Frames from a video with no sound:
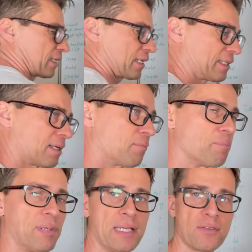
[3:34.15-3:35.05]
and there are
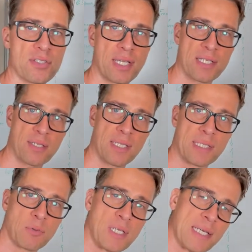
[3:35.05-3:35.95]
plenty of studies on that.
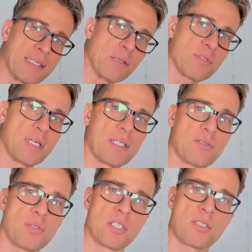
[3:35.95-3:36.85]
I'm going to link some studies
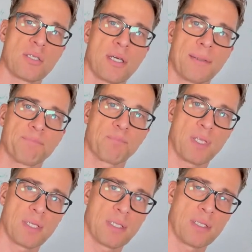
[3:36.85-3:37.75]
to this, um,
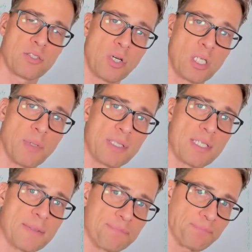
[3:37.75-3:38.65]
uh, talk about
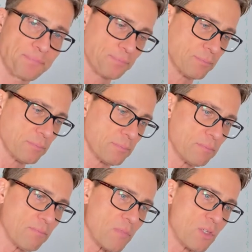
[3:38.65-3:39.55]
this.
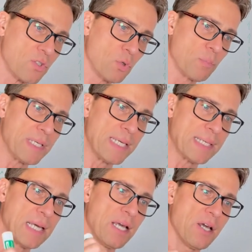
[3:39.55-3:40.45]
So
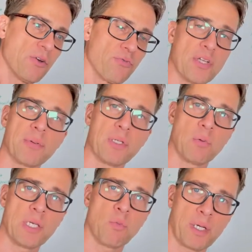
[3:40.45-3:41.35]
meaning
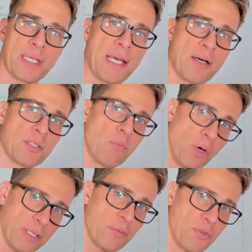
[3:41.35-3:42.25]
frequently working out
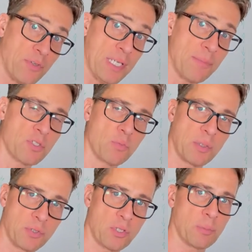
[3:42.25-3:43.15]
more than three times a
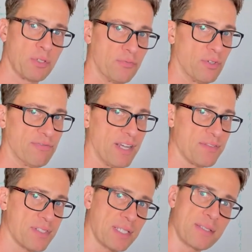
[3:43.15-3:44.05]
week. We're talking about four, five,
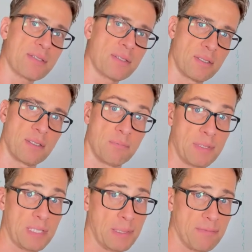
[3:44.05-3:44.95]
six, uh,
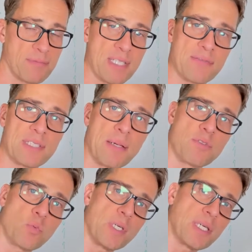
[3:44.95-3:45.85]
even seven
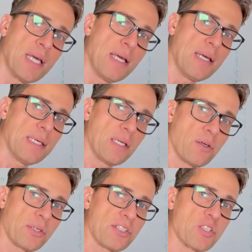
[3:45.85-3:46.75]
times a week. You know,
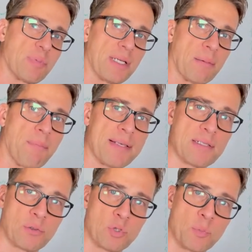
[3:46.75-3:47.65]
you can split up
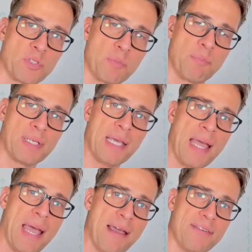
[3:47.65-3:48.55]
muscle groups, but
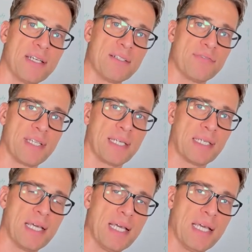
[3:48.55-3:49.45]
heavy
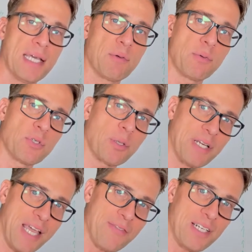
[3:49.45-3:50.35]
lifting and when we talk
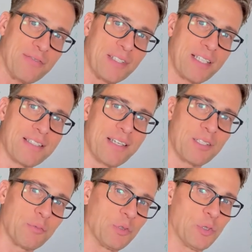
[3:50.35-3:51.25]
about heavy lifting, it's not,
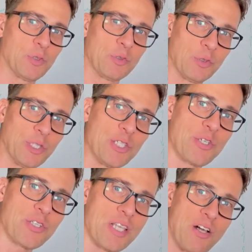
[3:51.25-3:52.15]
you know, don't injure
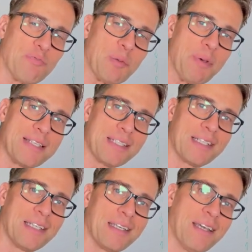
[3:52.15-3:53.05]
yourself, but
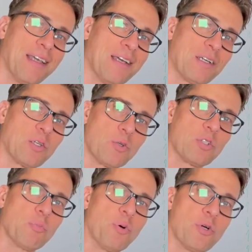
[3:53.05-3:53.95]
basically go to
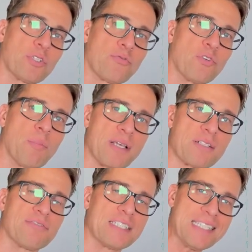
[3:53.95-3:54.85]
the point of real
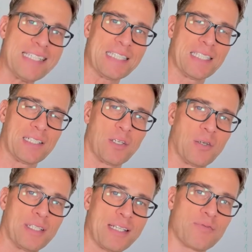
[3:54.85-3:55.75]
muscle fatigue, you know,
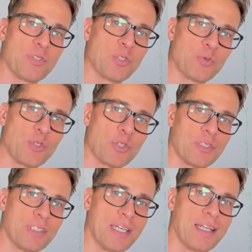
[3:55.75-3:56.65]
and that's really
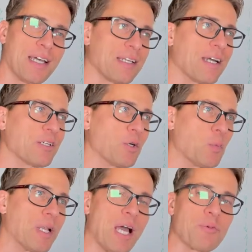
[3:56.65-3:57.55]
crucial. And I, I know
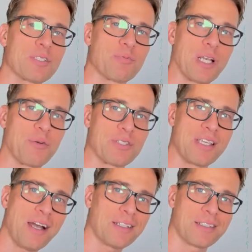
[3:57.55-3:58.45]
when I was, when I was
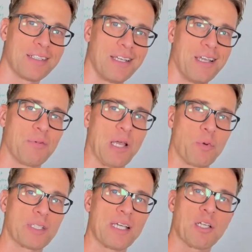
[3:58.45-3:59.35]
younger, when I
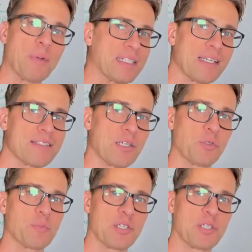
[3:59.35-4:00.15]
worked out, my intensity was much